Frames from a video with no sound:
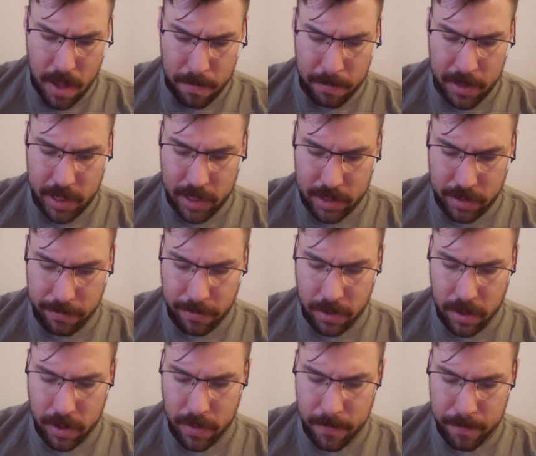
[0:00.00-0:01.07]
Because of
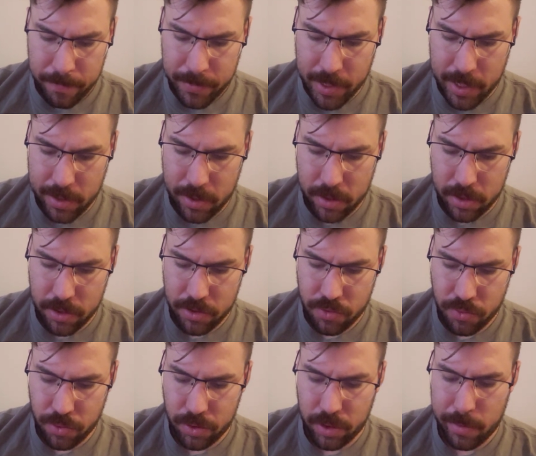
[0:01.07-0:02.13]
her, I couldn't
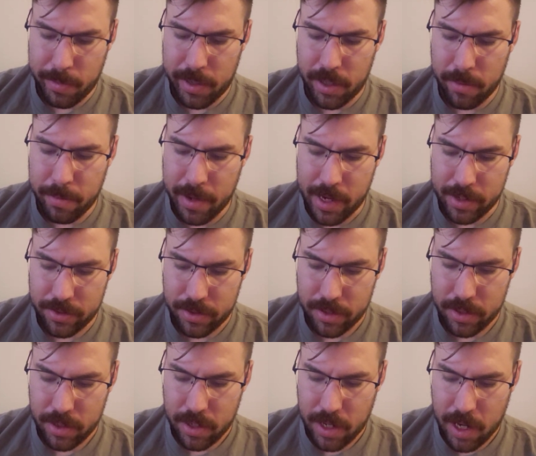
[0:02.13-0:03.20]
truly be the
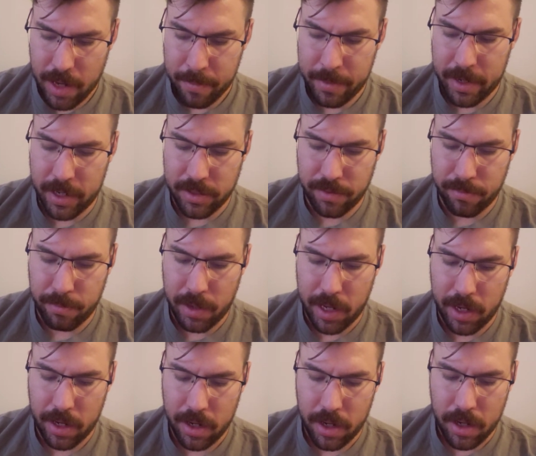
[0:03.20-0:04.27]
best, and because of
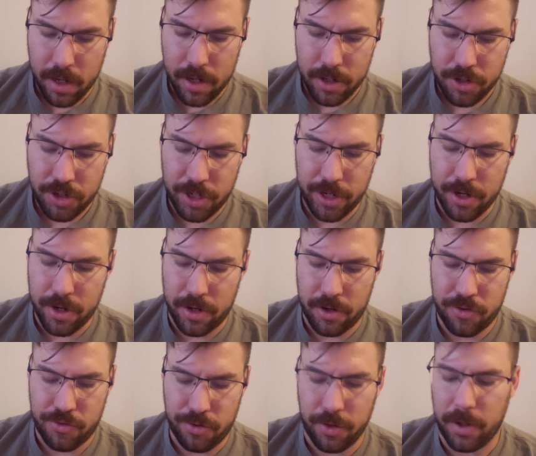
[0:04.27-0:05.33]
me, she couldn't
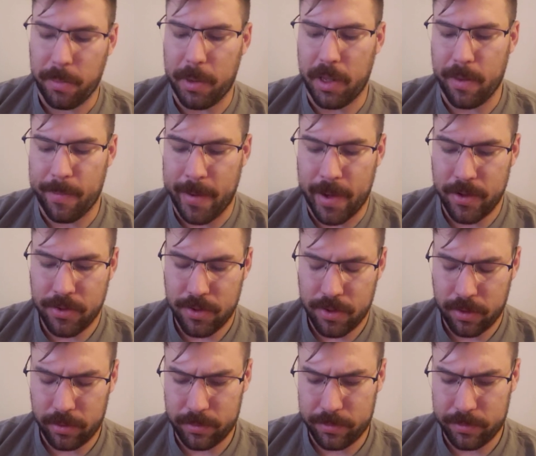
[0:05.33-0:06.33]
truly be the best.